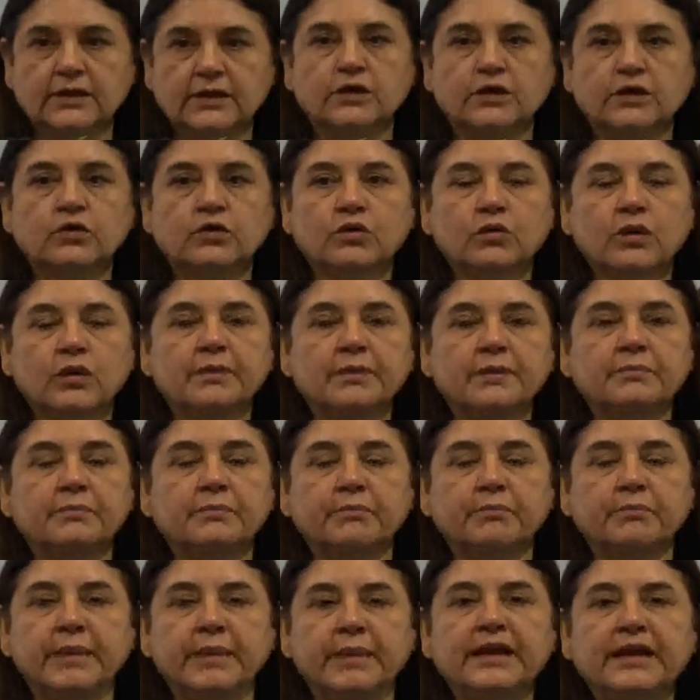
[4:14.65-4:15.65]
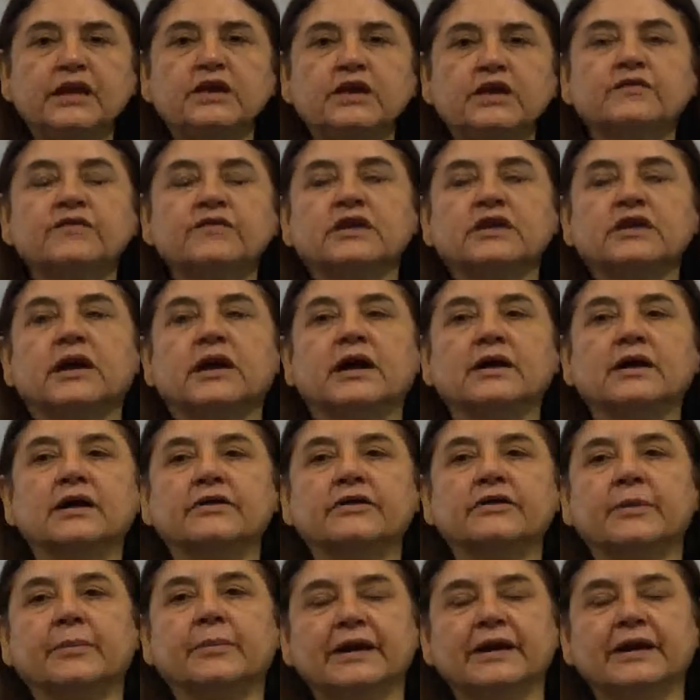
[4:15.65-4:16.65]
who are many of the younger
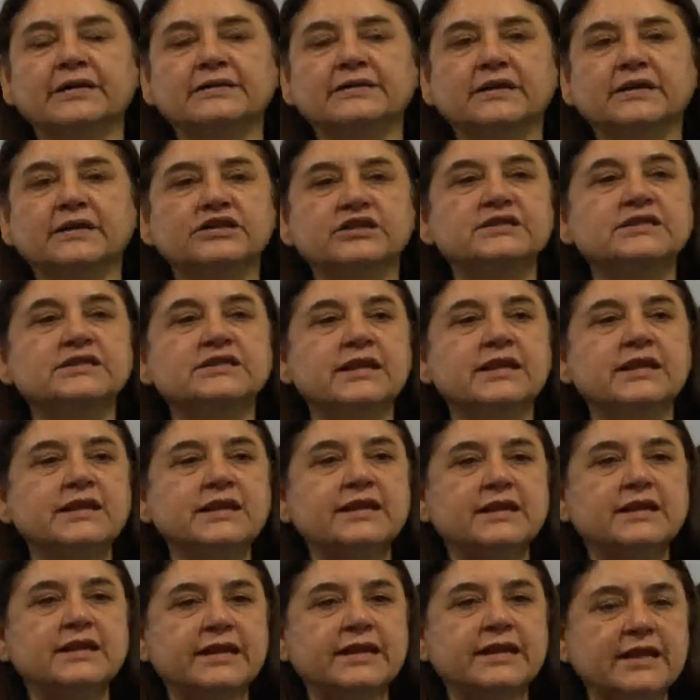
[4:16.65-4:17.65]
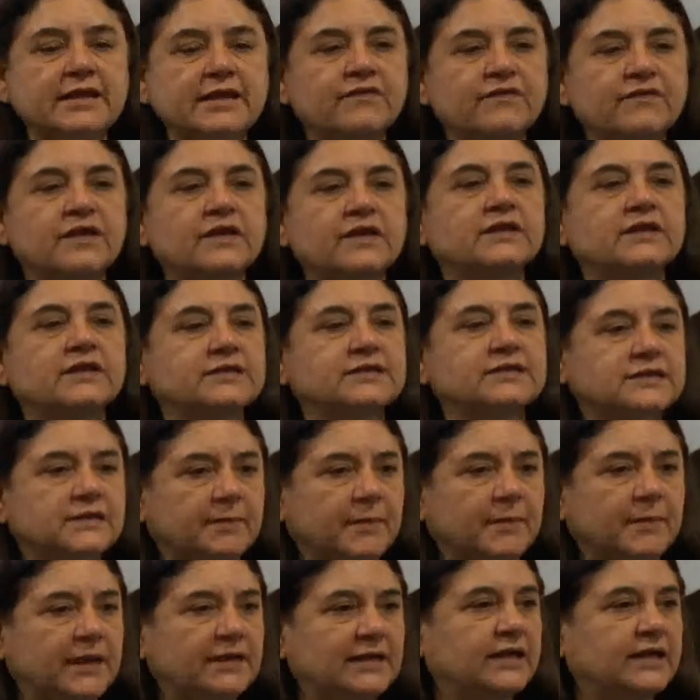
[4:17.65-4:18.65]
Rabadis are just leaving this, the
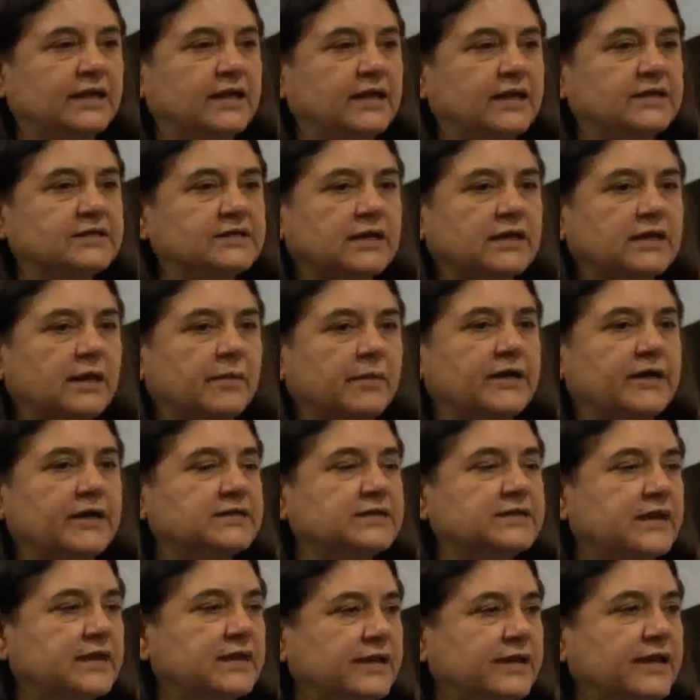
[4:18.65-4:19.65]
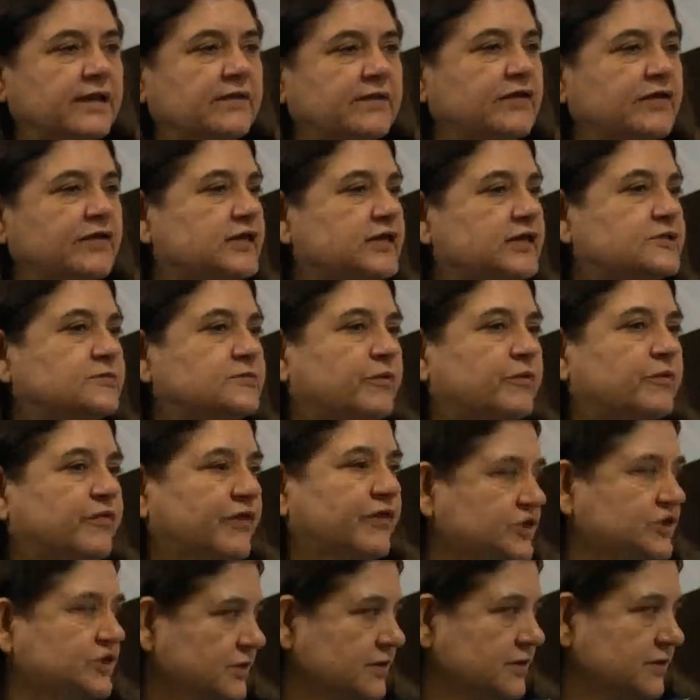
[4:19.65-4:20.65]
Maldharis and Rabadis are leaving this
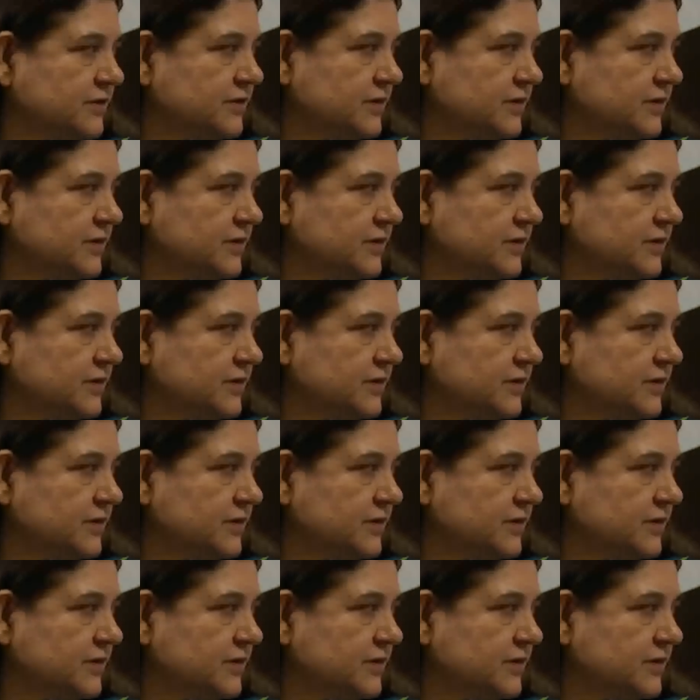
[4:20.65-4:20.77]
profession